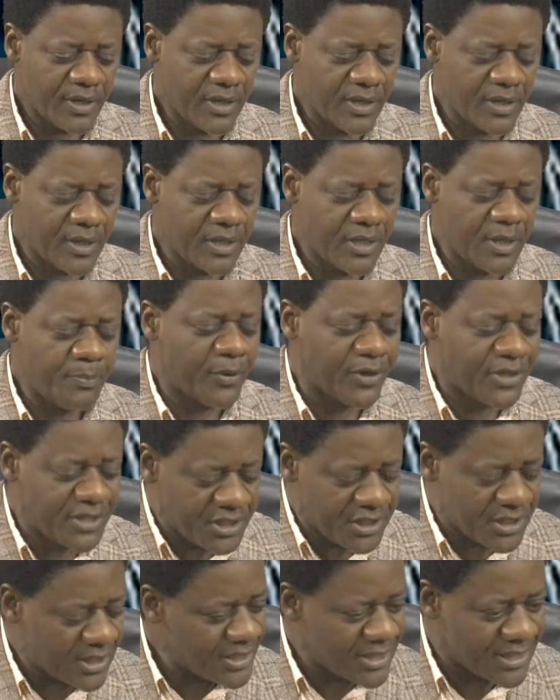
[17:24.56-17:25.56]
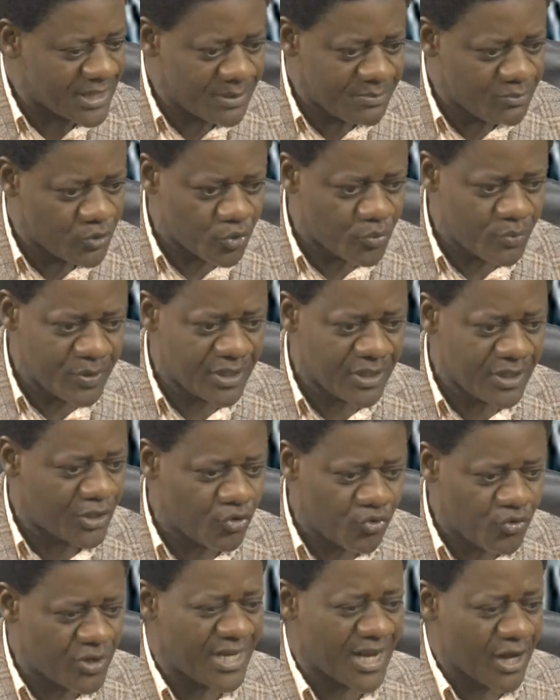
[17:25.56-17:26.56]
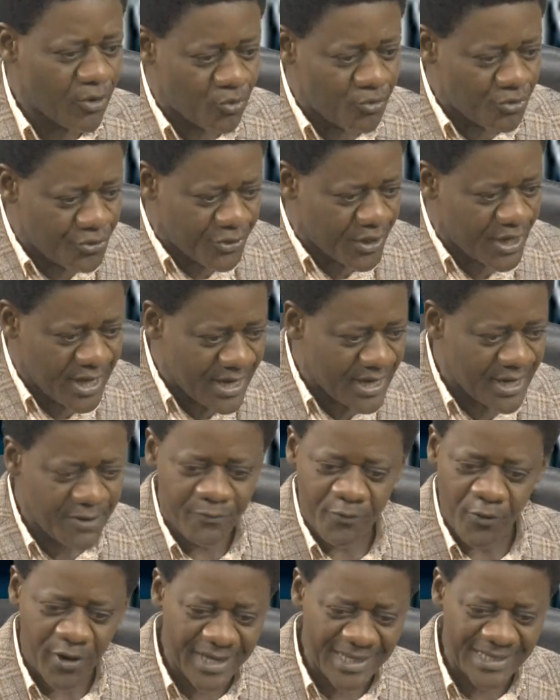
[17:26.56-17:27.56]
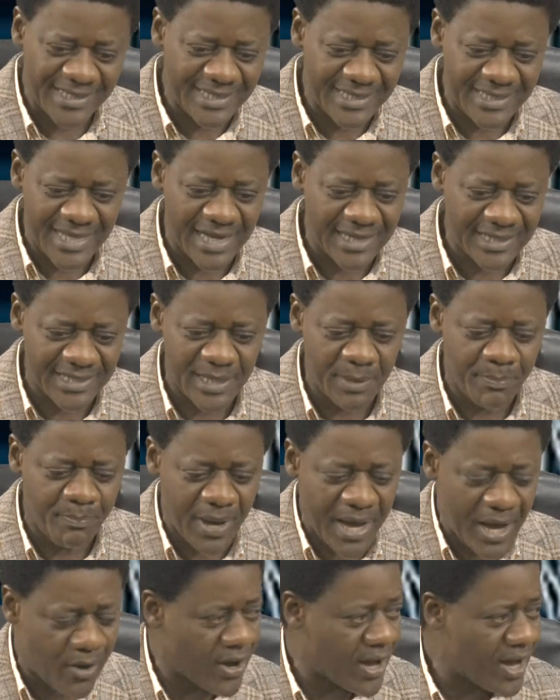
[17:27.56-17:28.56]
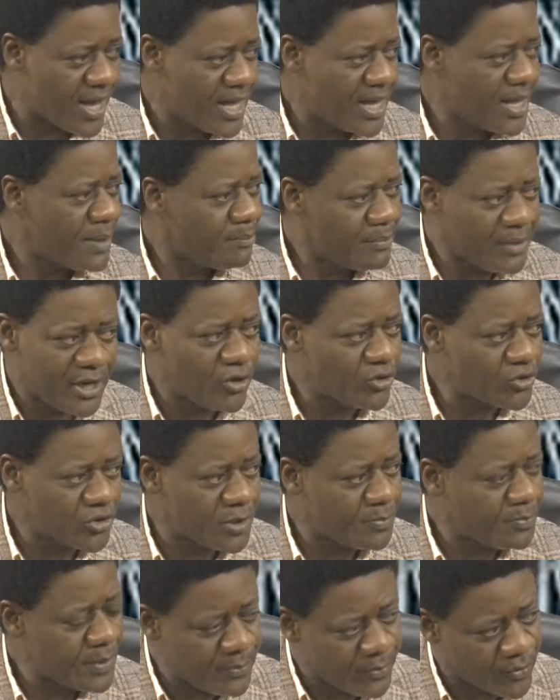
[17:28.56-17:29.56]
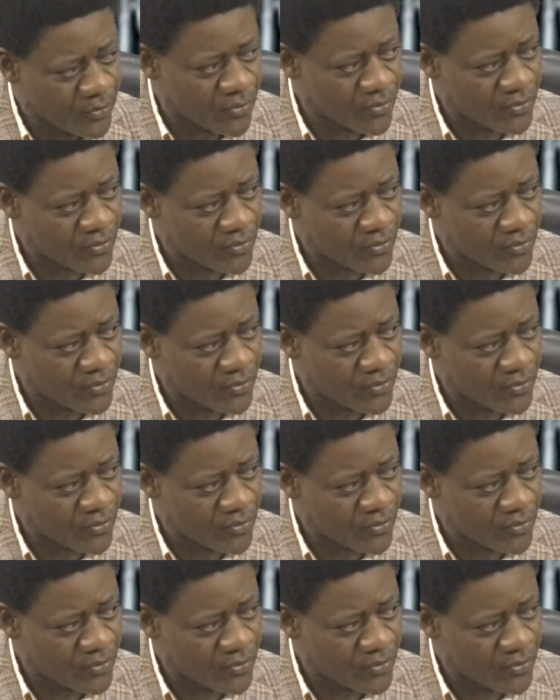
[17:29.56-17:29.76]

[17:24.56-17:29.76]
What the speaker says: the politicians seem to be doing their own thing, forgetting that the power belongs to the people.